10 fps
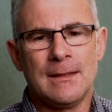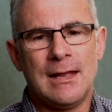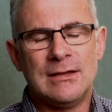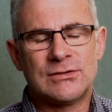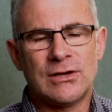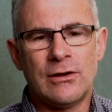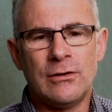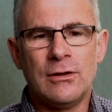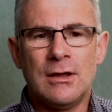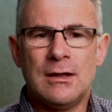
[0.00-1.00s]
And
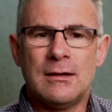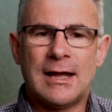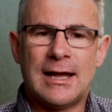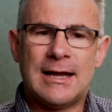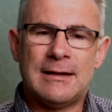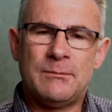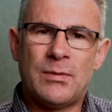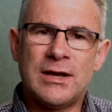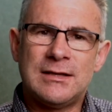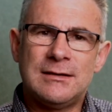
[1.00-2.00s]
so
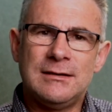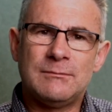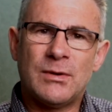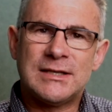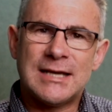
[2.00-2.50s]
by